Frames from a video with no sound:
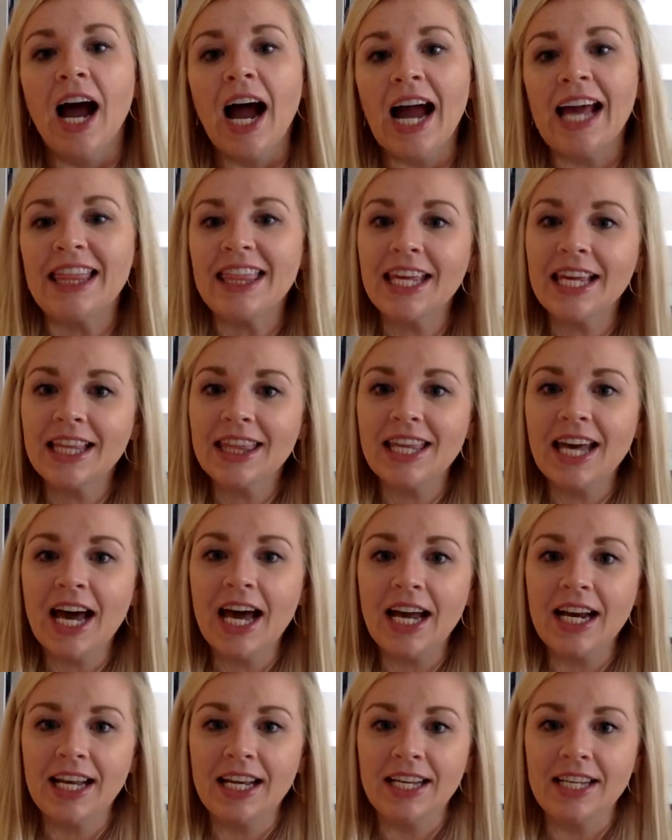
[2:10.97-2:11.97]
I think
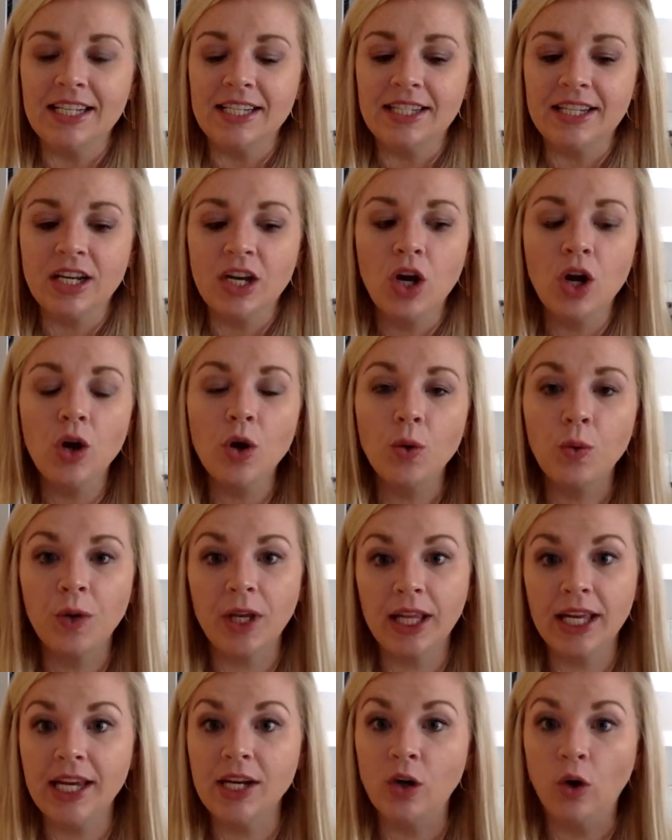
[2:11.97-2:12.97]
that is
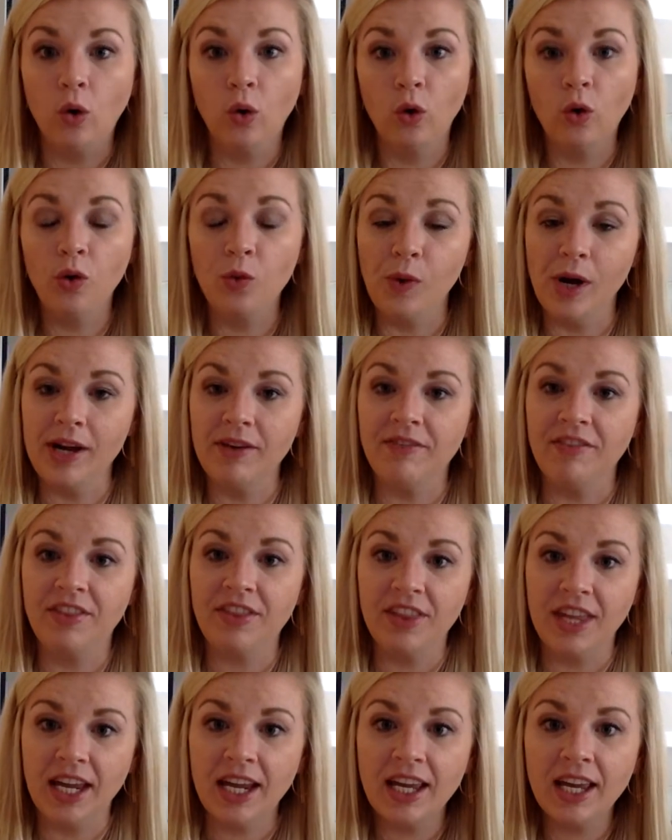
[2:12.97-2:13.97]
really an old way of
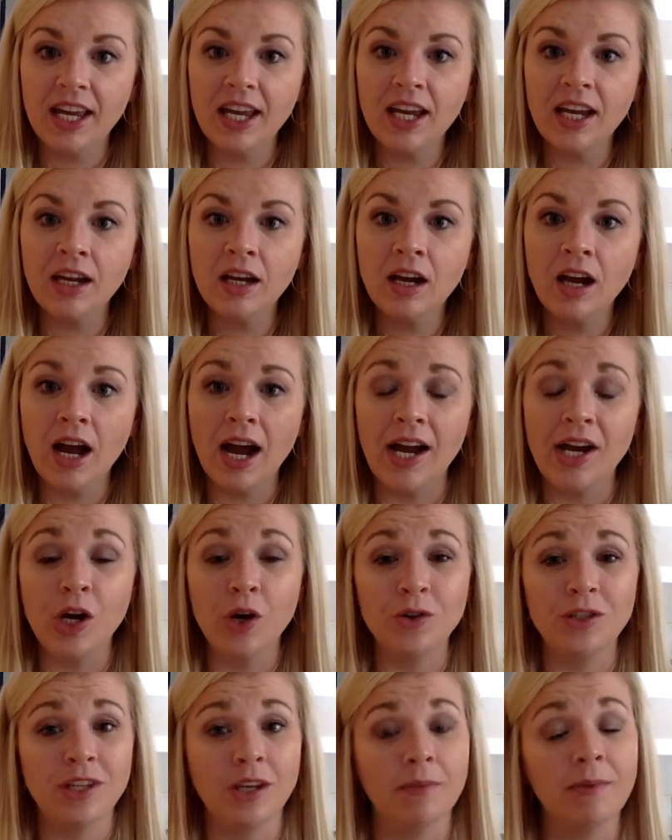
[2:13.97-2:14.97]
thinking. I know
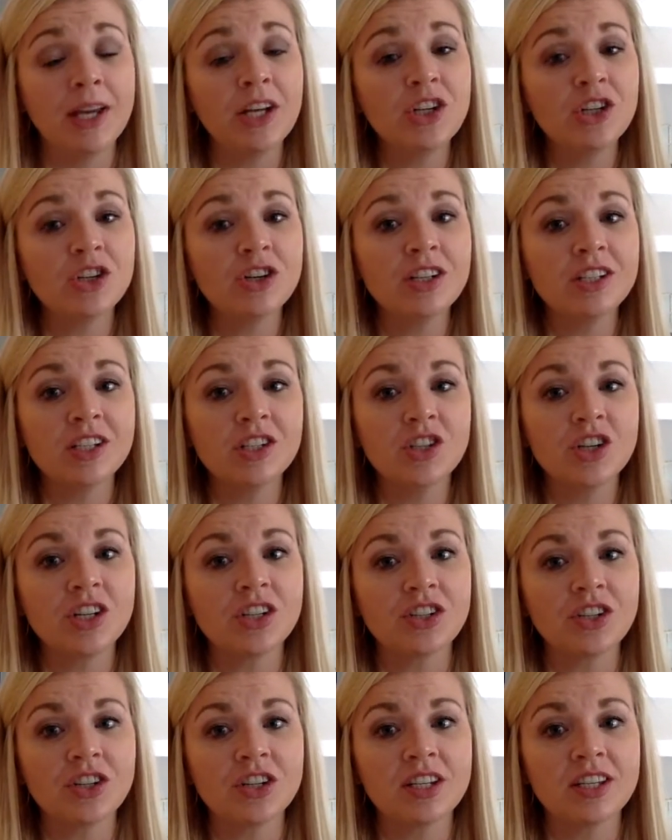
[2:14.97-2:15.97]
some insurance
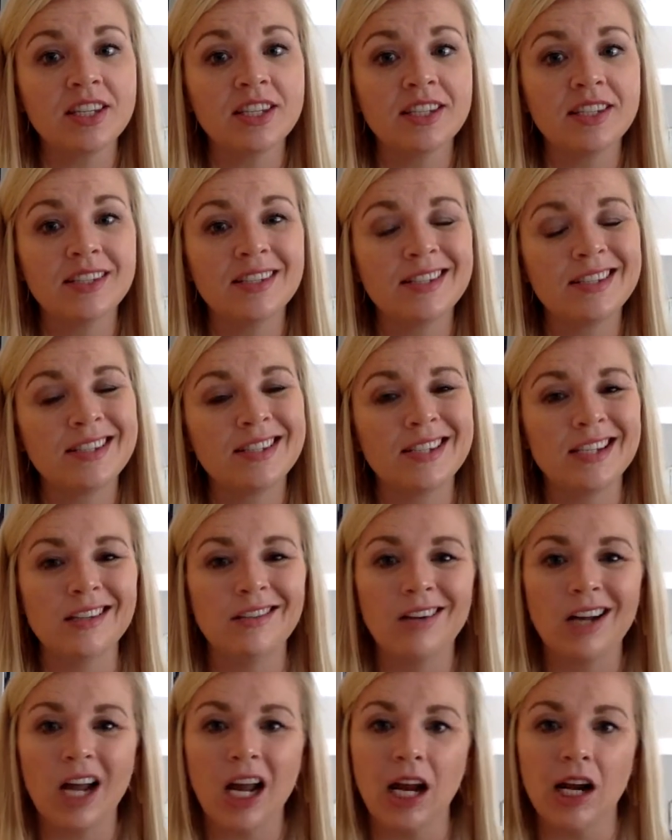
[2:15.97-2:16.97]
adjusters
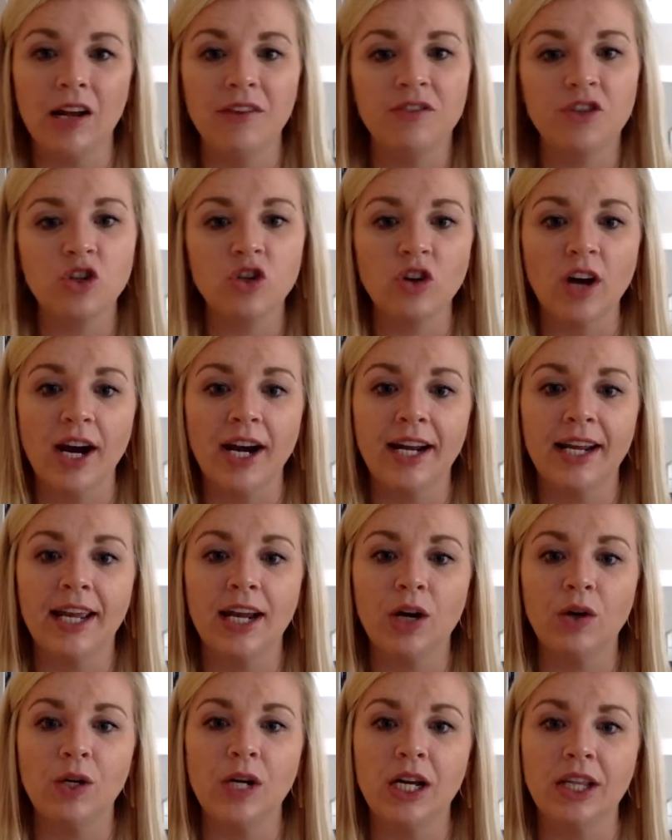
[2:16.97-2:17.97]
still kind of try to
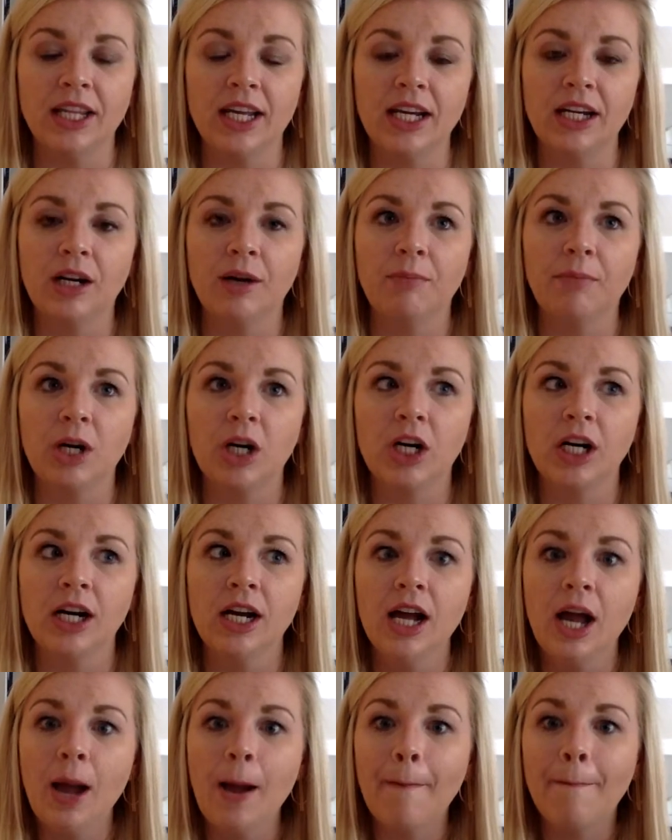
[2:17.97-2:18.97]
get around that number,
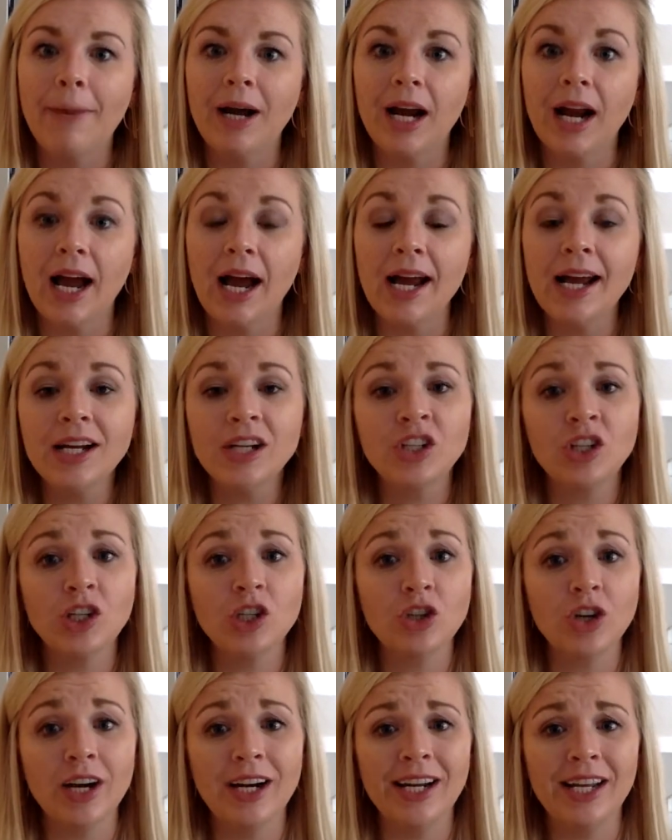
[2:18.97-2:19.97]
but I actually
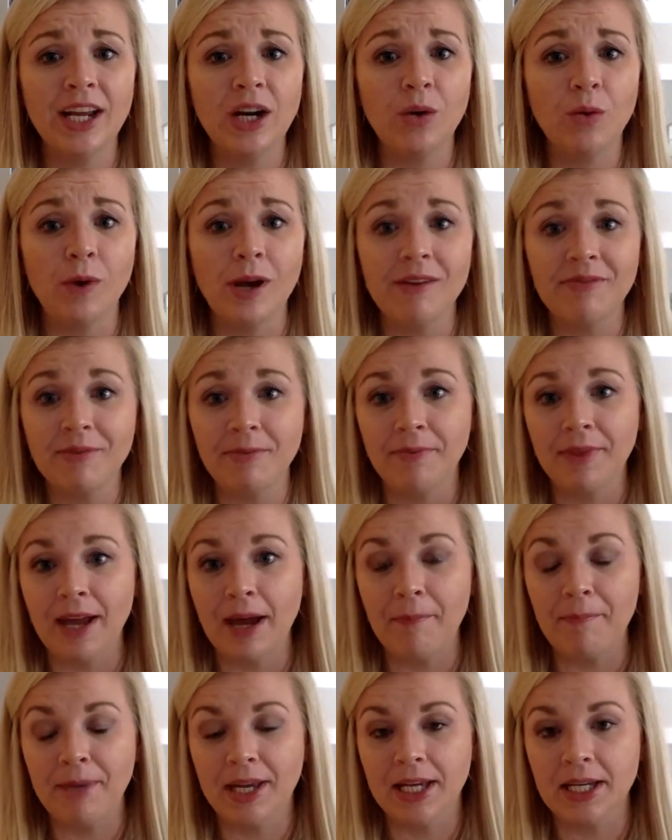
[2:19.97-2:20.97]
try to get away from
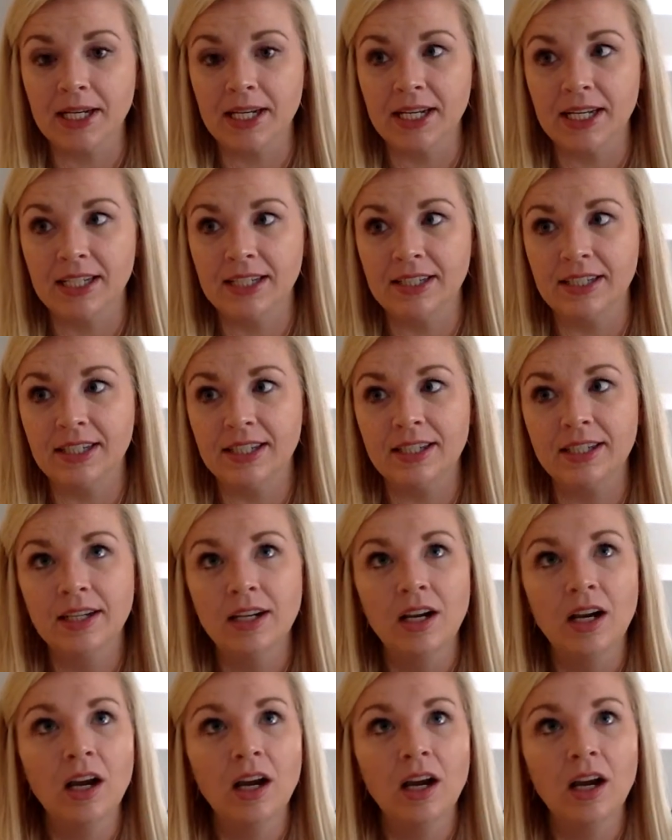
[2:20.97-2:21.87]
that because